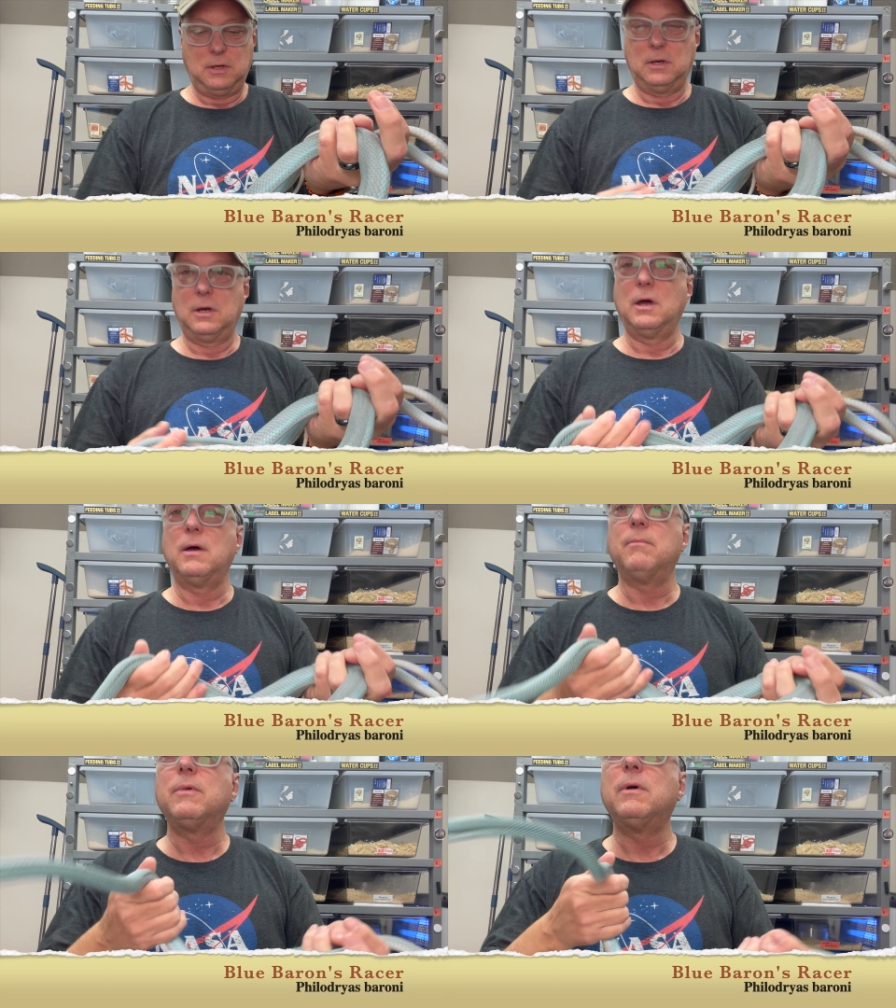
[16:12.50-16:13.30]

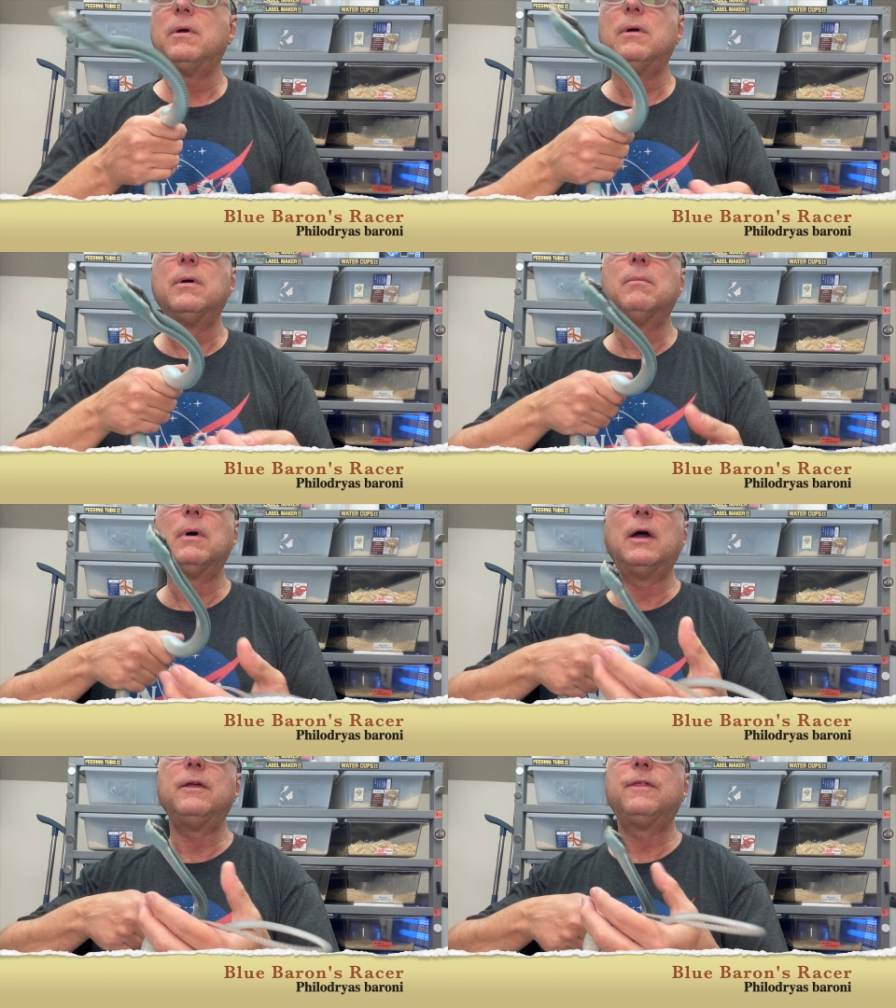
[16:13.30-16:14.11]
Um,
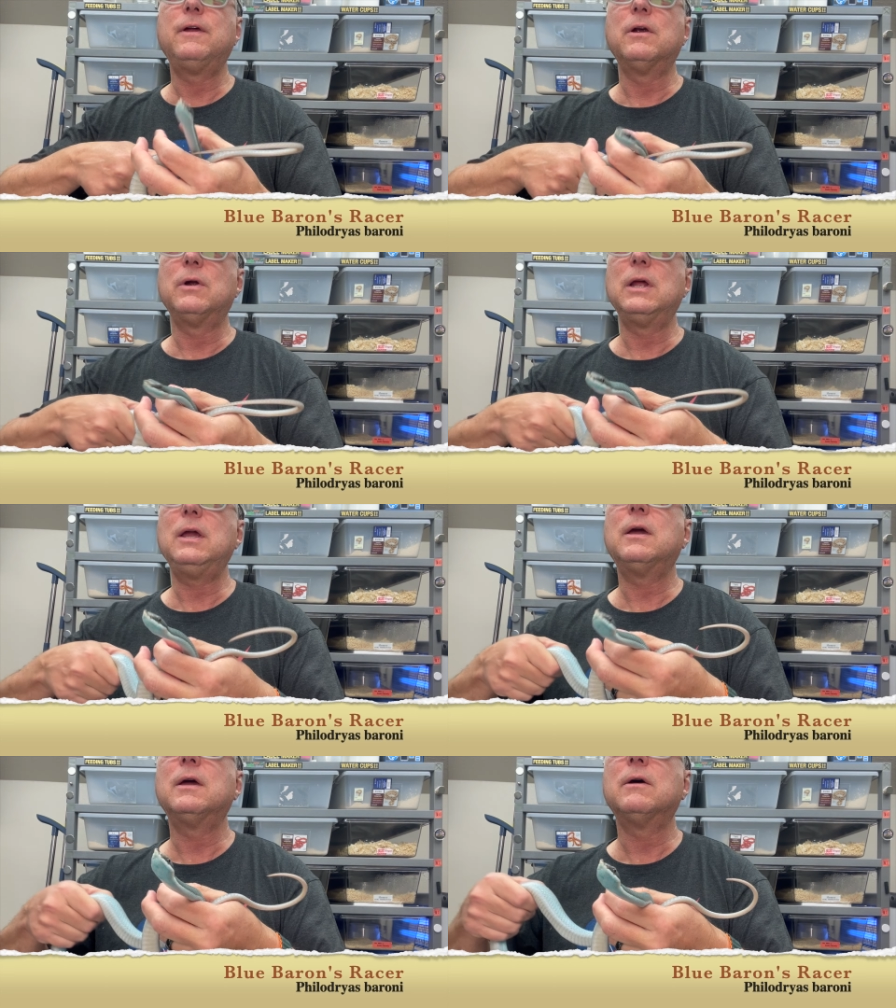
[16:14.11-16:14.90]
my
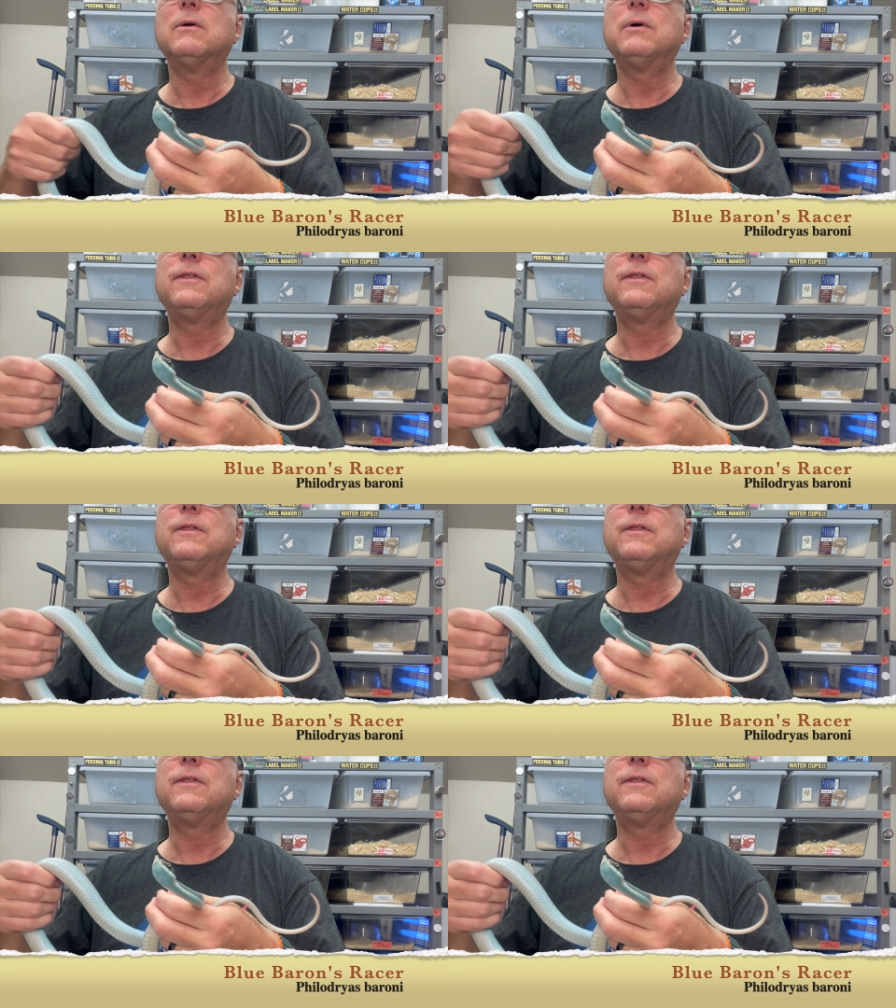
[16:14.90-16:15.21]
theory with